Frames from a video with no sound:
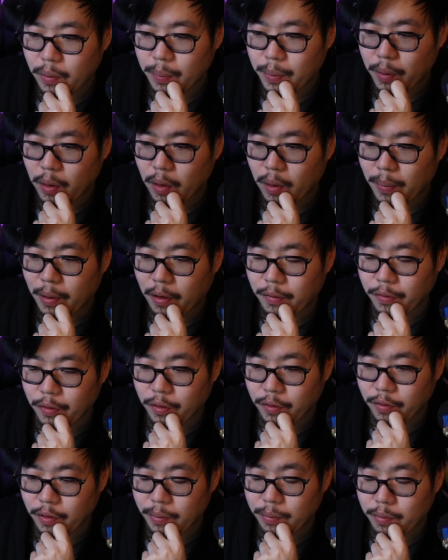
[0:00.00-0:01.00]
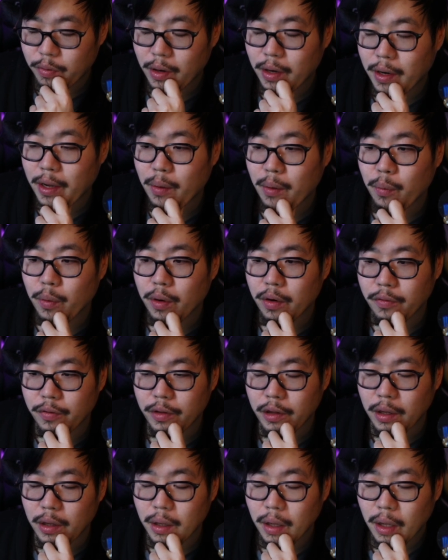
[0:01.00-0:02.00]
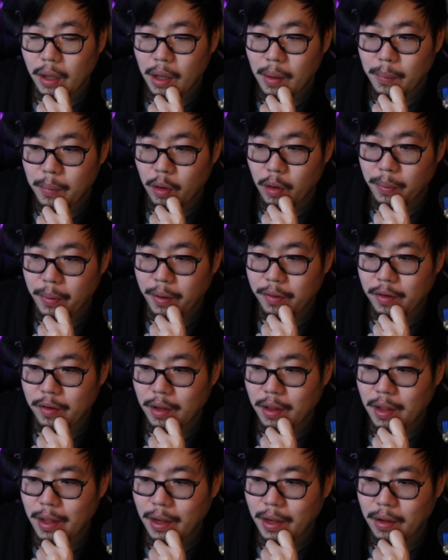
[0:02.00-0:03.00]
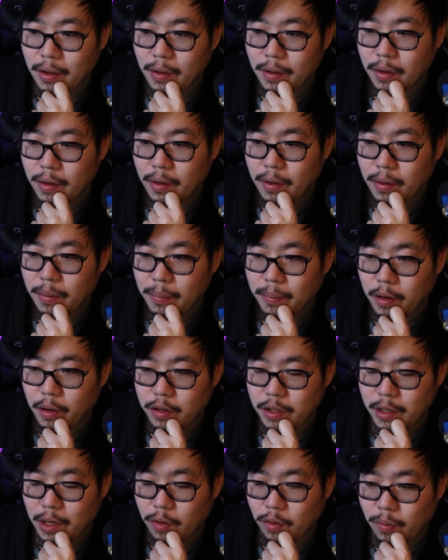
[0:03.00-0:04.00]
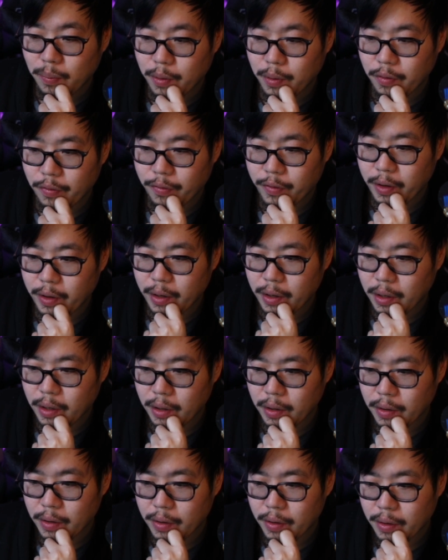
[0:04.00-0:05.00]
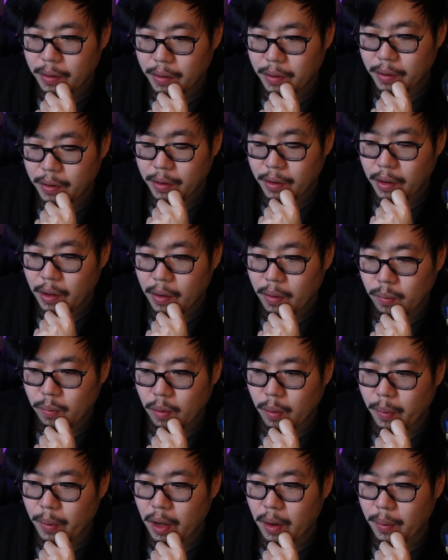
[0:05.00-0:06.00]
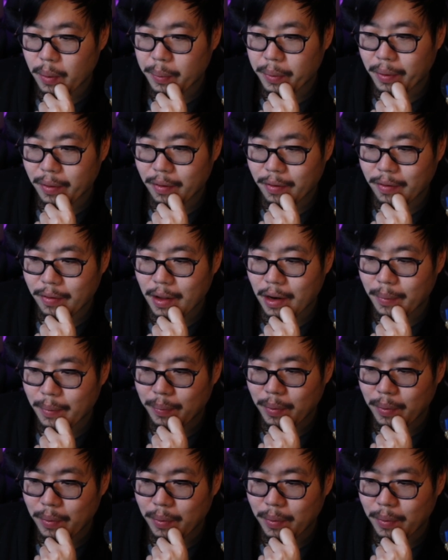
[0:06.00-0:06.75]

will Pokeball first because I'm trying to get rid of the Pokemons in the deck. Marshadow's perfect. We'll be able to set